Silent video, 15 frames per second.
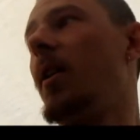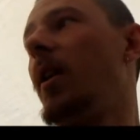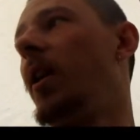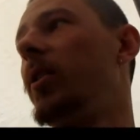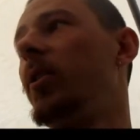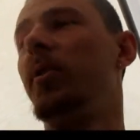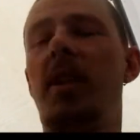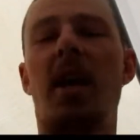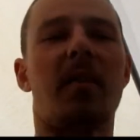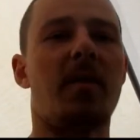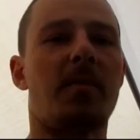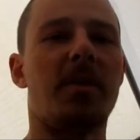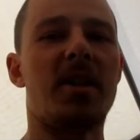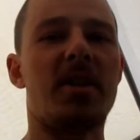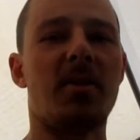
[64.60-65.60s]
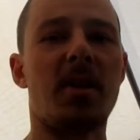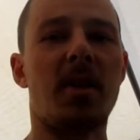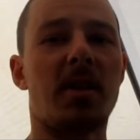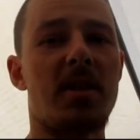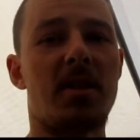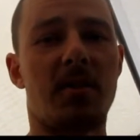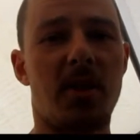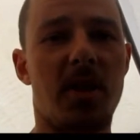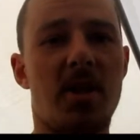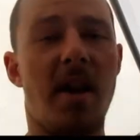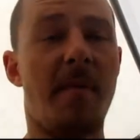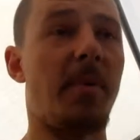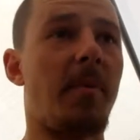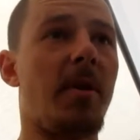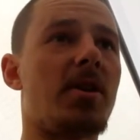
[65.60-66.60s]
don't take it from a place of work unless, of course, you
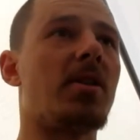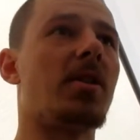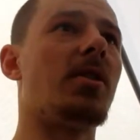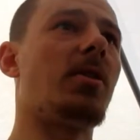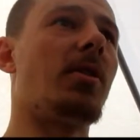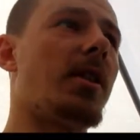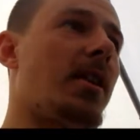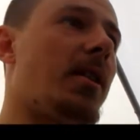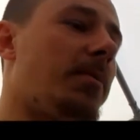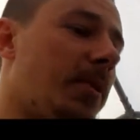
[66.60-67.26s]
have permission to do that.